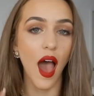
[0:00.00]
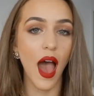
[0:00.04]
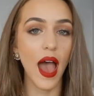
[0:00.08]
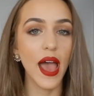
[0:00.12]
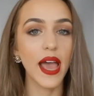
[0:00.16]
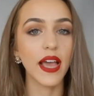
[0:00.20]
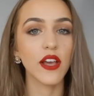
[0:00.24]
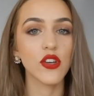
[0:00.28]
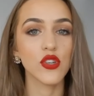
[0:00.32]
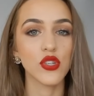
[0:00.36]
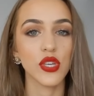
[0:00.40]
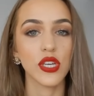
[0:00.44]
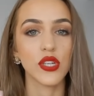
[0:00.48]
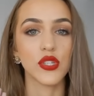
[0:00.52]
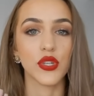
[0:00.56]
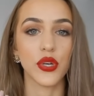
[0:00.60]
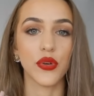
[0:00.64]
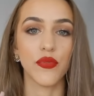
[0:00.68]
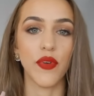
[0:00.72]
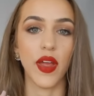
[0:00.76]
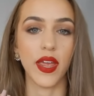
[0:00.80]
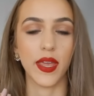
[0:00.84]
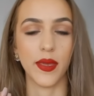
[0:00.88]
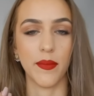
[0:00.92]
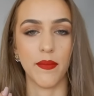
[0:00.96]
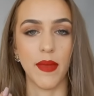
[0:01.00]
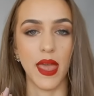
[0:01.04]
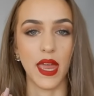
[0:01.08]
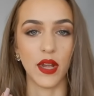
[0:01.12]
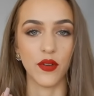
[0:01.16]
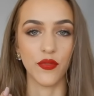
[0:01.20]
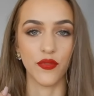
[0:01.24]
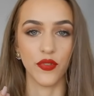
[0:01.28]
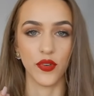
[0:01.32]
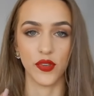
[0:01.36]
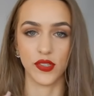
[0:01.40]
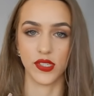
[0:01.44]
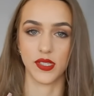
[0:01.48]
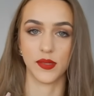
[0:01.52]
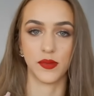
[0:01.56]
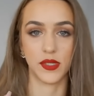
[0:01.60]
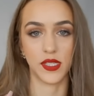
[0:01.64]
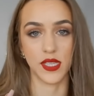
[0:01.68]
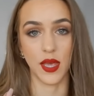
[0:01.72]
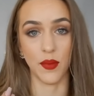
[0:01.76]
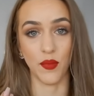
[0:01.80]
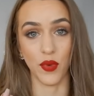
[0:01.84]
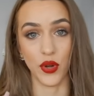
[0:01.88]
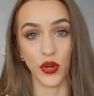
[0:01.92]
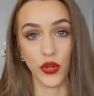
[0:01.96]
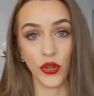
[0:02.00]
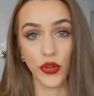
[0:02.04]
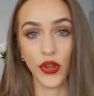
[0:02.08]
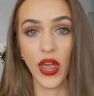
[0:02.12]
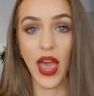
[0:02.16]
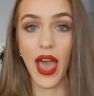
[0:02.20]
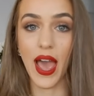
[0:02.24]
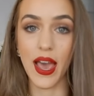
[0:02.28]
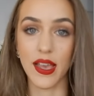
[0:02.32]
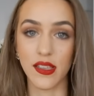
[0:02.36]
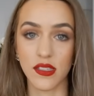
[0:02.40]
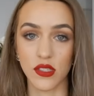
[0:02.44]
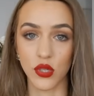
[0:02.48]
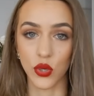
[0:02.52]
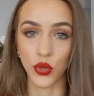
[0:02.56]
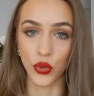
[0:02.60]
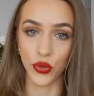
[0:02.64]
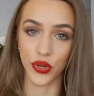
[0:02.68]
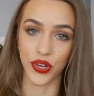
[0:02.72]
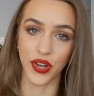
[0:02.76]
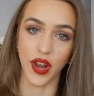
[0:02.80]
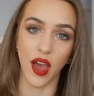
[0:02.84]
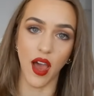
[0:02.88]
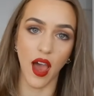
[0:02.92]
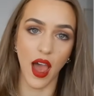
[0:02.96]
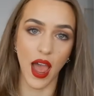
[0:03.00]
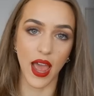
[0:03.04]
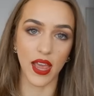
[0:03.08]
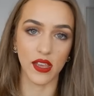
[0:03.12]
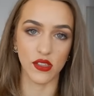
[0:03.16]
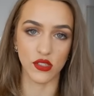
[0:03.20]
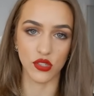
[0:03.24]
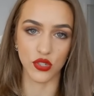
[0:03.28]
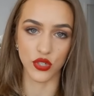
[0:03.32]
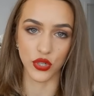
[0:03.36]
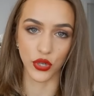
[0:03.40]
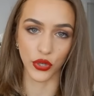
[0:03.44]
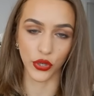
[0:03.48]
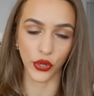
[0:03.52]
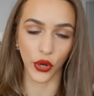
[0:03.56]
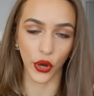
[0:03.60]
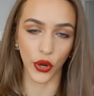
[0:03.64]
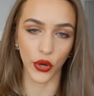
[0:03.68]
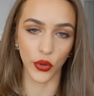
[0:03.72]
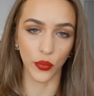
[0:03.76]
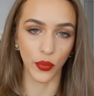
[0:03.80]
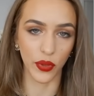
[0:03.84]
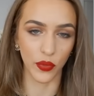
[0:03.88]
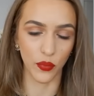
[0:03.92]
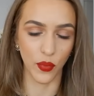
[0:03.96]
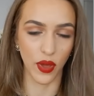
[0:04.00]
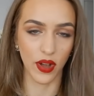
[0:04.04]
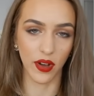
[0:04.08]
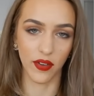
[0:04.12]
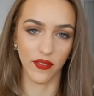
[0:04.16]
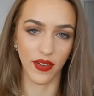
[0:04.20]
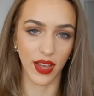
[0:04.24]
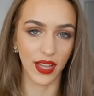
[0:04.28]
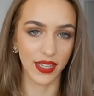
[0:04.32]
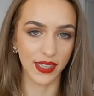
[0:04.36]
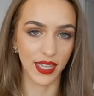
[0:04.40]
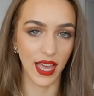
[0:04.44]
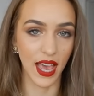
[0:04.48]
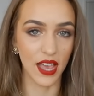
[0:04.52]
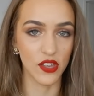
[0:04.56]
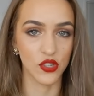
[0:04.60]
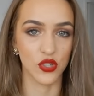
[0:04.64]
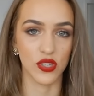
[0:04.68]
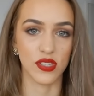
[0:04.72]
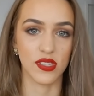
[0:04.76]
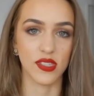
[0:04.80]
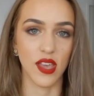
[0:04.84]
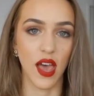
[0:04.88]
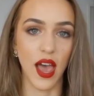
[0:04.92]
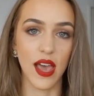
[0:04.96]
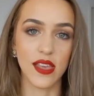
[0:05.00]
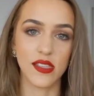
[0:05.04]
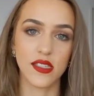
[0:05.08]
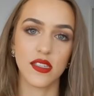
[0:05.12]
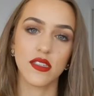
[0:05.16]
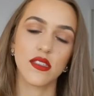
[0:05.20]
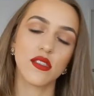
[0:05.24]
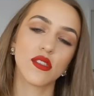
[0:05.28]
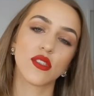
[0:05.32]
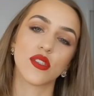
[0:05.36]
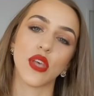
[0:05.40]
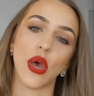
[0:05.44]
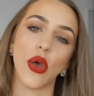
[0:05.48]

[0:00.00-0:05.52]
I actually do recommend for someone who has hooded eyes to go with one of our larger sizes.